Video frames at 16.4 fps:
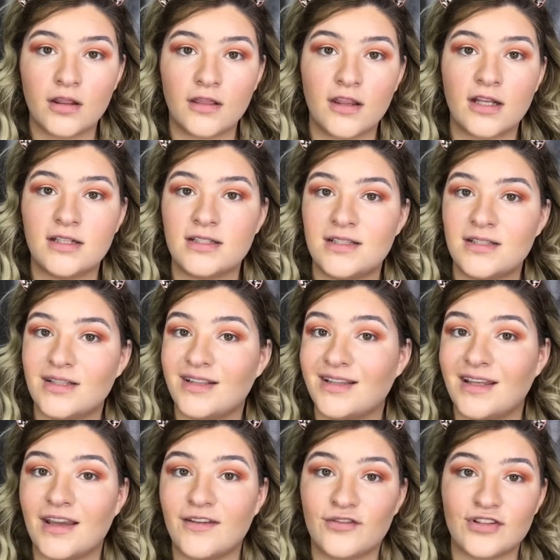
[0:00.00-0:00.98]
than to
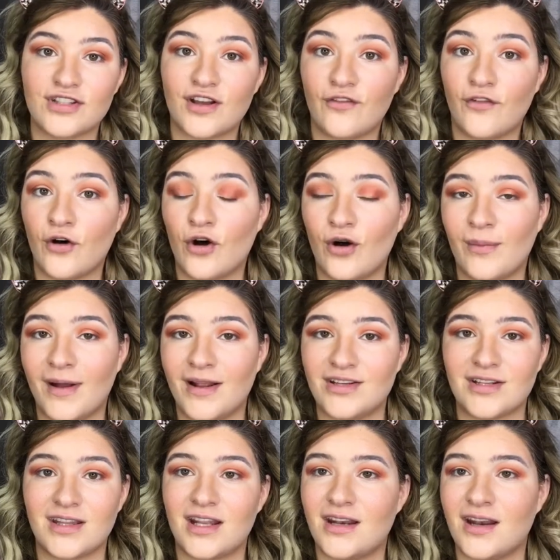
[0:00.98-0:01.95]
give yourself a whole
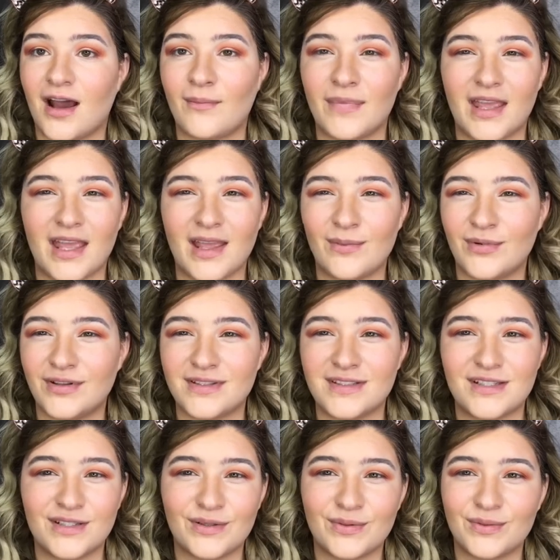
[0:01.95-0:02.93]
bunch and then not be able
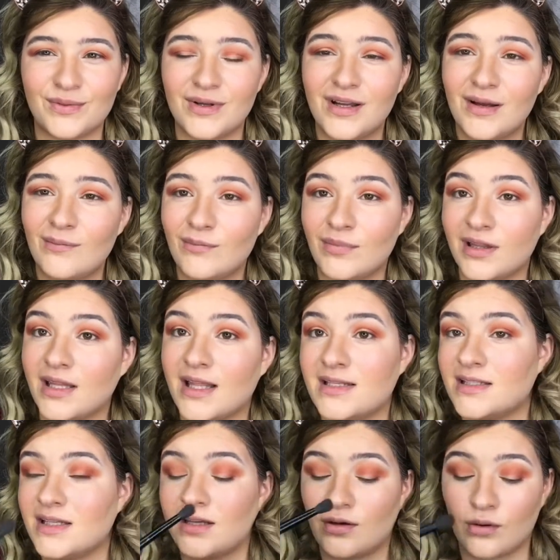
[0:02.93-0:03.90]
to
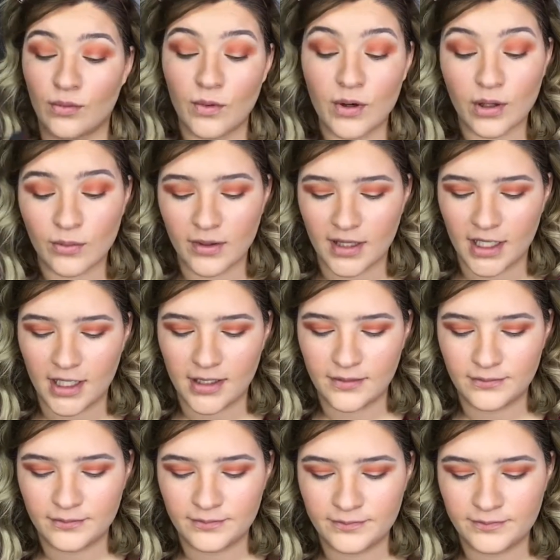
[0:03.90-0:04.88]
blend it or work with it.